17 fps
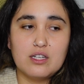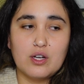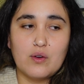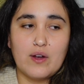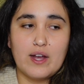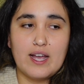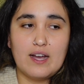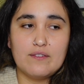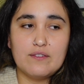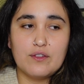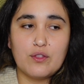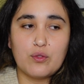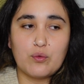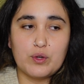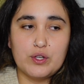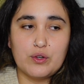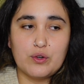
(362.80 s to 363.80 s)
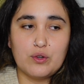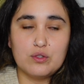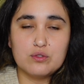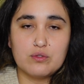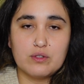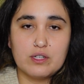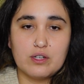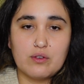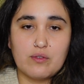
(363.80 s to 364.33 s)
know, I have a three-year-old
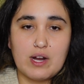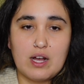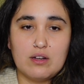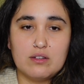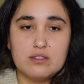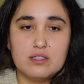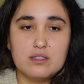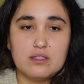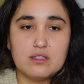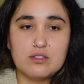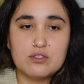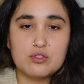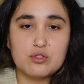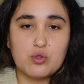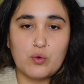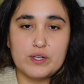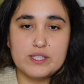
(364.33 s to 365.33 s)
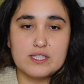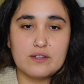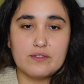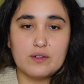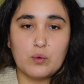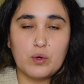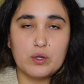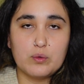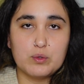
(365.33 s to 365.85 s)
running around and there's toys
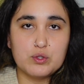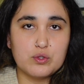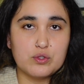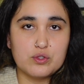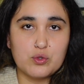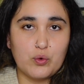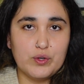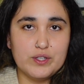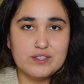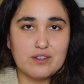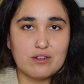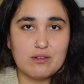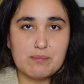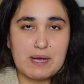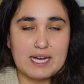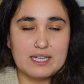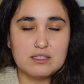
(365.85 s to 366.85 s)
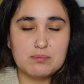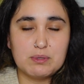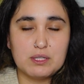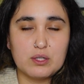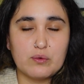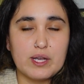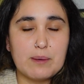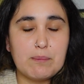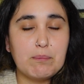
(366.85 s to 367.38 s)
everywhere, which the toys aren't bad to put
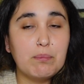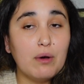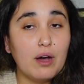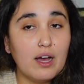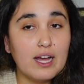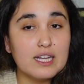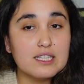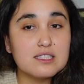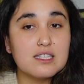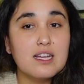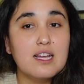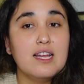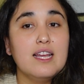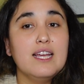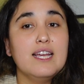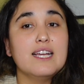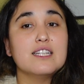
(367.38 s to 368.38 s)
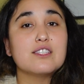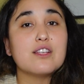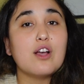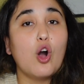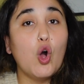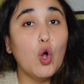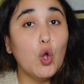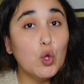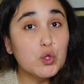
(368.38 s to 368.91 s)
away. But it's
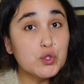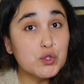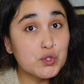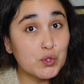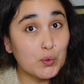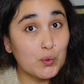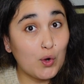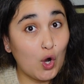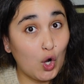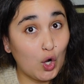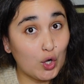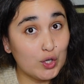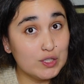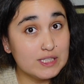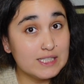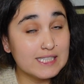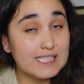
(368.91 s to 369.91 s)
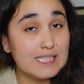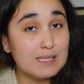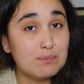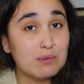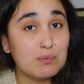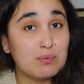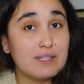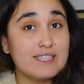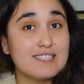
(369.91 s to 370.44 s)
also hard to keep
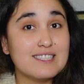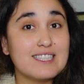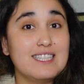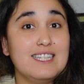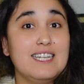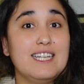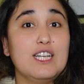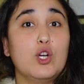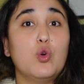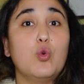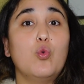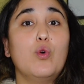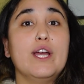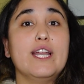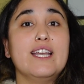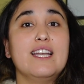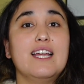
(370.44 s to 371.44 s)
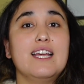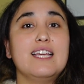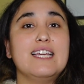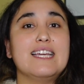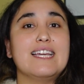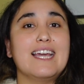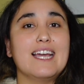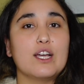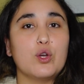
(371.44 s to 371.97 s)
a place clean when he
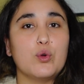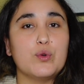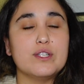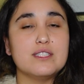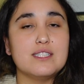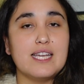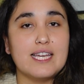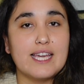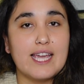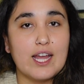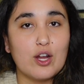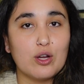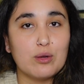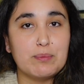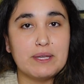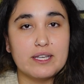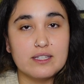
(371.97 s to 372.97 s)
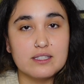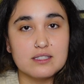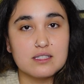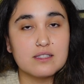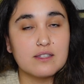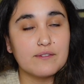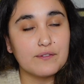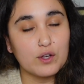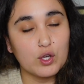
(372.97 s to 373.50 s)
can't go to daycare
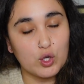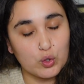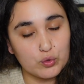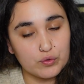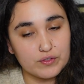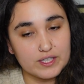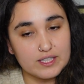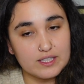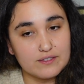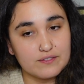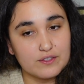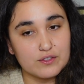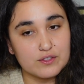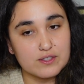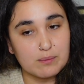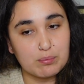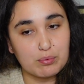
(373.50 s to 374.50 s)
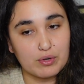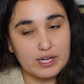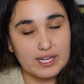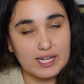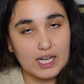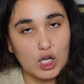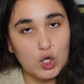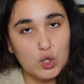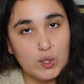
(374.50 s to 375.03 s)
because COVID, if there's a
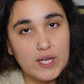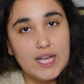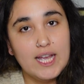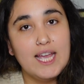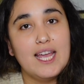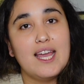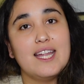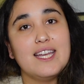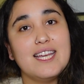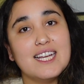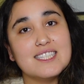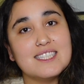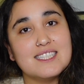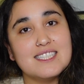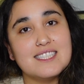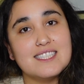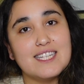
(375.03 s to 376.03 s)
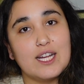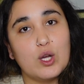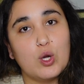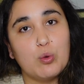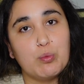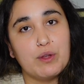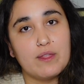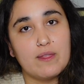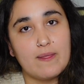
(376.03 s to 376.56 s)
breakout, and he has to stay
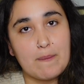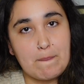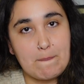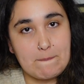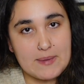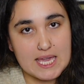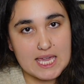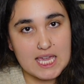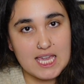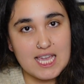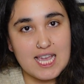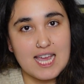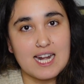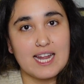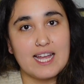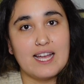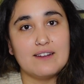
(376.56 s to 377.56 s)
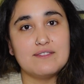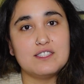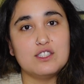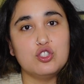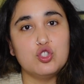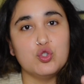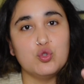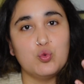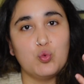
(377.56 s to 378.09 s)
home with me and I have to
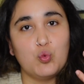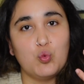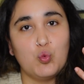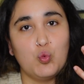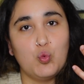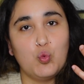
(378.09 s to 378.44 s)
do